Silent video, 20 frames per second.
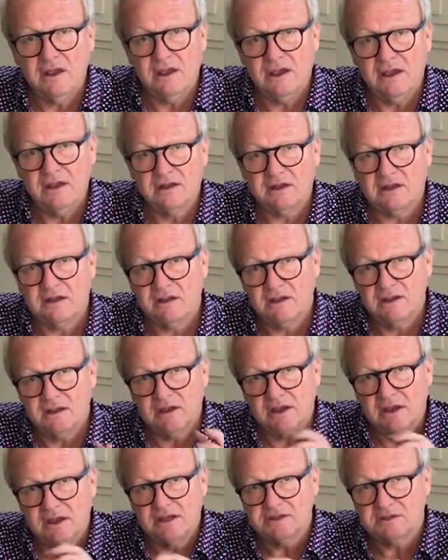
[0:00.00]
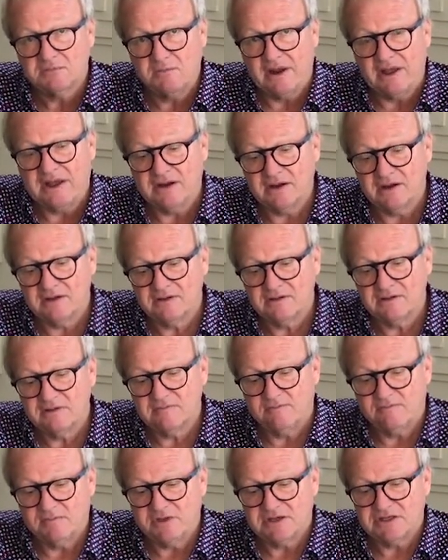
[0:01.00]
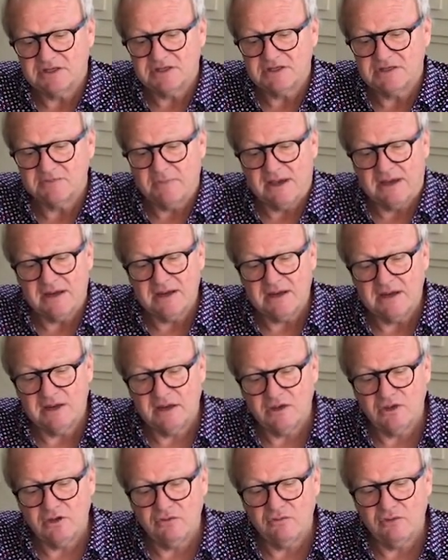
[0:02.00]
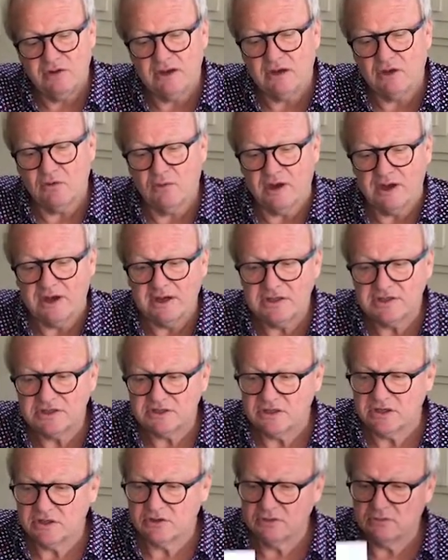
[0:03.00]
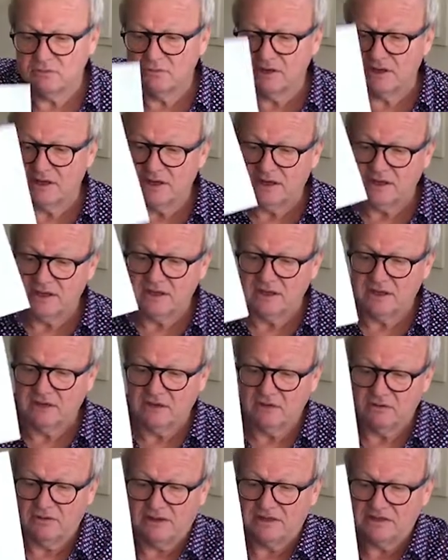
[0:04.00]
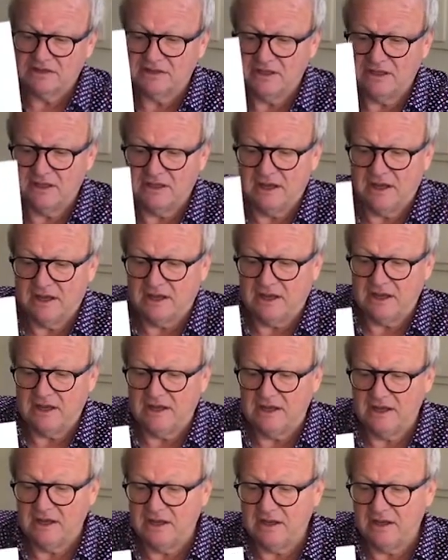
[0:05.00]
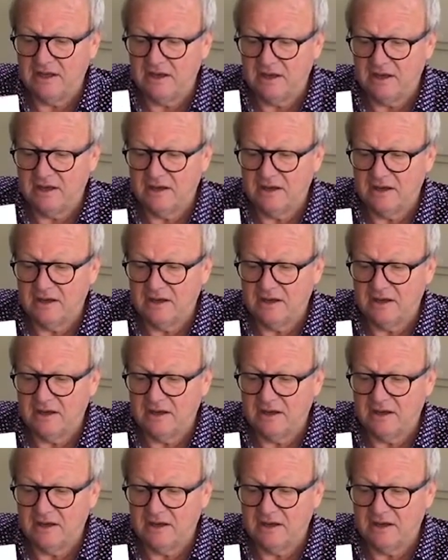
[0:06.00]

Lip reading: it is blended. This is made in a unique way, so I think you can see there clearly